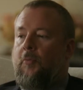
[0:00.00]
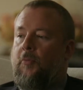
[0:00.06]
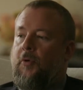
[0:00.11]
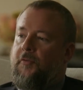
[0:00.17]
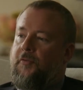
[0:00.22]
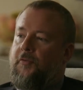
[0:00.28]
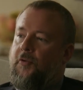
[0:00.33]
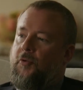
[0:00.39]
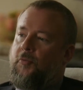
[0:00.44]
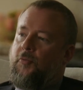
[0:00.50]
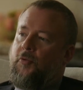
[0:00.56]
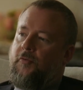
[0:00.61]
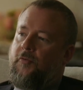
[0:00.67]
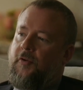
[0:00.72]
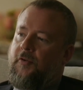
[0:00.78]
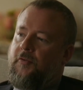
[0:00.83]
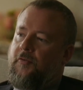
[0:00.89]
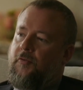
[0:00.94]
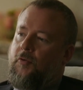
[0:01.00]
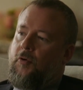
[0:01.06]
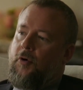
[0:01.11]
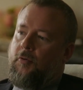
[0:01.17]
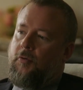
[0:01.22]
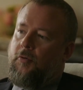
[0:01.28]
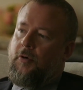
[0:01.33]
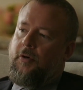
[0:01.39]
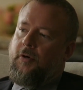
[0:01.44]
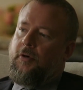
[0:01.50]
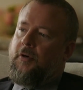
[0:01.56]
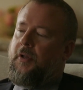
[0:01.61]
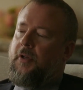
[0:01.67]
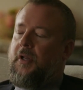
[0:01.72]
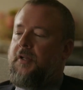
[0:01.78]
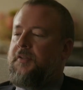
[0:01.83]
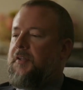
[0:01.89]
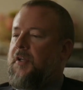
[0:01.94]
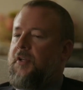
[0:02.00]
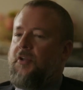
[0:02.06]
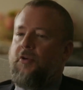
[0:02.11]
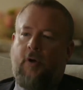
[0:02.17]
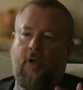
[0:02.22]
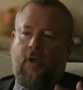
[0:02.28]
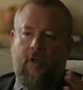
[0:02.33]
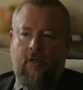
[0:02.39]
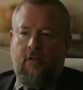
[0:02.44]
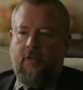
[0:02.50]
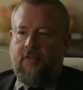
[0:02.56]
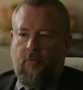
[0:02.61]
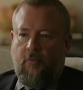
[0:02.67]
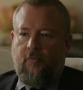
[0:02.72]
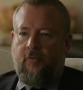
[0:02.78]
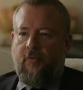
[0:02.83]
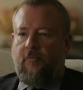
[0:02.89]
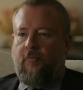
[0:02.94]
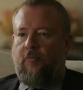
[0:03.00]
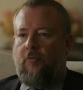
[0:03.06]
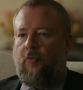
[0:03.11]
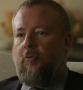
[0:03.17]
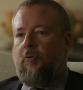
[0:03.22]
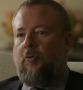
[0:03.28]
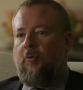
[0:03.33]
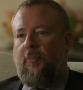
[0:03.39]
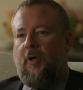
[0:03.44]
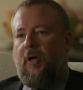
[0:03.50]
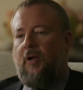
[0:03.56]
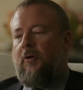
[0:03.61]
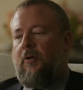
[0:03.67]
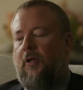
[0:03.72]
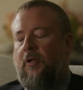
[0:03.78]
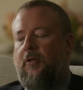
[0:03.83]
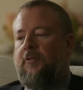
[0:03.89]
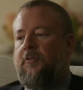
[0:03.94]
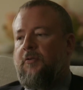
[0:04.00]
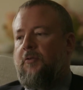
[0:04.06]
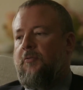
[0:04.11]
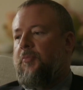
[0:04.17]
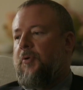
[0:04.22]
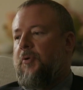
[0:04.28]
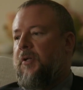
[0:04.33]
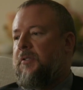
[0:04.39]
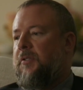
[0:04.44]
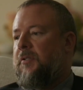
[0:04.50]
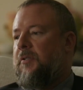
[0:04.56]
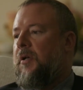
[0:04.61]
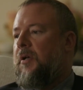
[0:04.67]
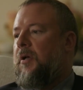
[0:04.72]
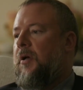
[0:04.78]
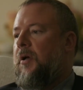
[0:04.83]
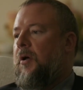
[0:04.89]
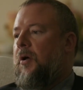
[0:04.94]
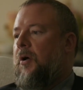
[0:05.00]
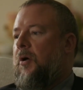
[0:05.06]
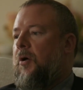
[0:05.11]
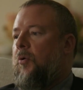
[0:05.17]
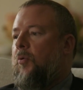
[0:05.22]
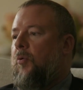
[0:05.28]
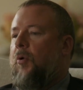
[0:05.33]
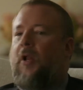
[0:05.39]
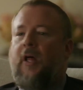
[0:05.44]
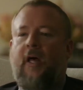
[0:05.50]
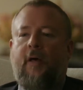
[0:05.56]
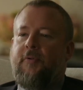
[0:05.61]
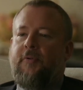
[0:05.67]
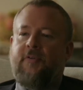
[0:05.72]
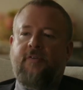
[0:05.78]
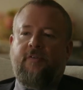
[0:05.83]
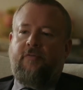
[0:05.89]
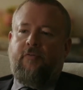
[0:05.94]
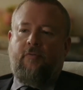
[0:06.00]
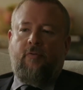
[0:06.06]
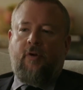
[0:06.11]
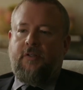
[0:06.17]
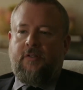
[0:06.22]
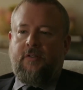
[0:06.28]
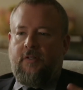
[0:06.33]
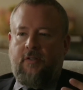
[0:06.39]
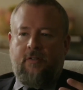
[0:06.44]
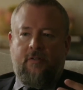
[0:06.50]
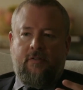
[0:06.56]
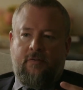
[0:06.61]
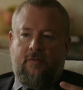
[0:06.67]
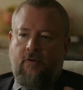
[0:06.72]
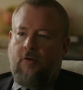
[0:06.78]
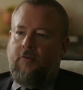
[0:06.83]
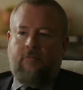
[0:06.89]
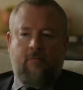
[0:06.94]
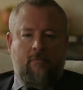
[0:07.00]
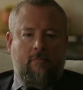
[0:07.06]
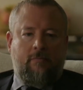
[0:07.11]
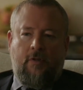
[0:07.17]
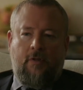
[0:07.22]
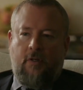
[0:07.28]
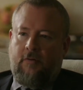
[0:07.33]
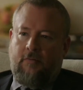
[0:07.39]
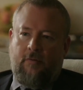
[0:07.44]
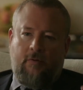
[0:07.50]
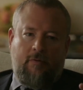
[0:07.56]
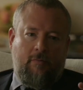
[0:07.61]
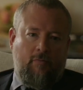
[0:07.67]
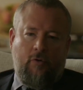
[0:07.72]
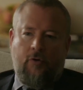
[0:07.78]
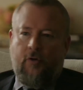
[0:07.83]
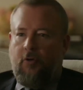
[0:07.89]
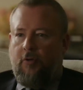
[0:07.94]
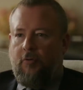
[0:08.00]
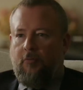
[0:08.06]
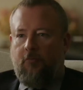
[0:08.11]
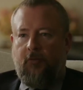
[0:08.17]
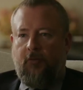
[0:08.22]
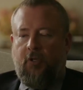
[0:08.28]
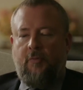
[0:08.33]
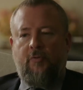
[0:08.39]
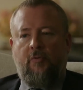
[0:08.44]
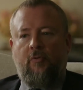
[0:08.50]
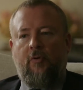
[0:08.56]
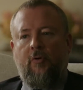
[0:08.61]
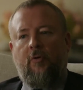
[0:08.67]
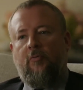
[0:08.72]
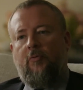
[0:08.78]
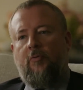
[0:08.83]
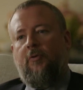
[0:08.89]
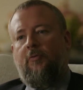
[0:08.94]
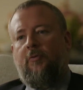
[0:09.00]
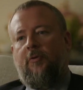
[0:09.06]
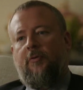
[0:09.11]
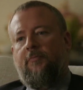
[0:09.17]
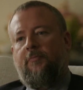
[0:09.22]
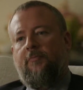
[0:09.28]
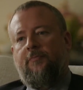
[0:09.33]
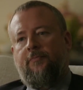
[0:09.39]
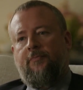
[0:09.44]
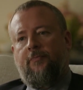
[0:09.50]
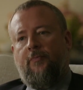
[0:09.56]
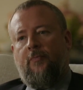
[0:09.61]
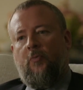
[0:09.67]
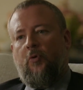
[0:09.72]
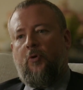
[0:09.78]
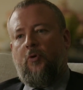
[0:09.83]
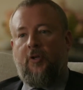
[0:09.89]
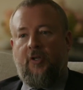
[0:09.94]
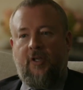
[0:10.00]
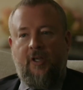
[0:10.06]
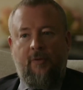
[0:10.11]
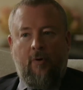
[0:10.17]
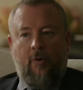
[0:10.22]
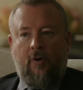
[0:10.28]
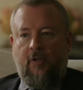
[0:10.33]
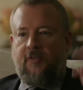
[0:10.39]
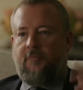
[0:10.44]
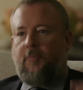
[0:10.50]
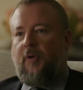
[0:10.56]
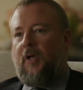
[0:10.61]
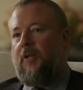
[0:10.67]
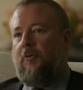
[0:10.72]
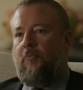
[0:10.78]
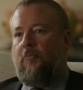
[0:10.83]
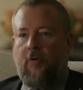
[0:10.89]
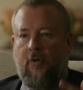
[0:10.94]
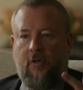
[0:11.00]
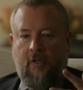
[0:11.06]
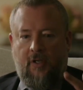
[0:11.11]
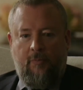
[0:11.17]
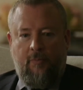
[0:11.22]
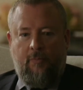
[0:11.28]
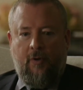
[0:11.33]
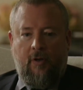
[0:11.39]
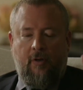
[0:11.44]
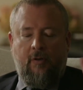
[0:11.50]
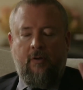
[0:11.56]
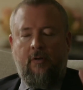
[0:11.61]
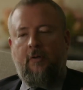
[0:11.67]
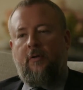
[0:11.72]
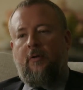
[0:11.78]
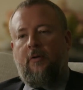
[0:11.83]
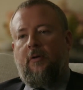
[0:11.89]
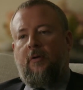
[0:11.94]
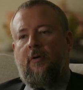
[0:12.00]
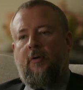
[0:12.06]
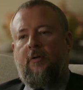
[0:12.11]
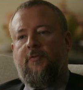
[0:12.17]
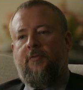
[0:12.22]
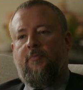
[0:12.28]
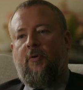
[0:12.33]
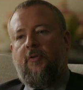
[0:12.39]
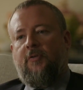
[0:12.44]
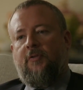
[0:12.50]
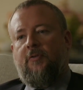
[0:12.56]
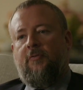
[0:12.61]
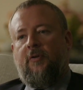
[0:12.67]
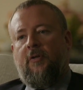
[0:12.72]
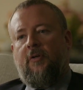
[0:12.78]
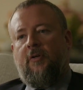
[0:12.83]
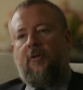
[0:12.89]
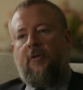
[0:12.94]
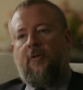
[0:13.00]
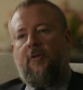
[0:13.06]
But if you're moving forward, and let's say UAE is moving forward, Bahrain, certain places, what happens if Iran says no, and we're going to keep doing what we're doing? We're going to keep on expanding. We're going to keep on sponsoring.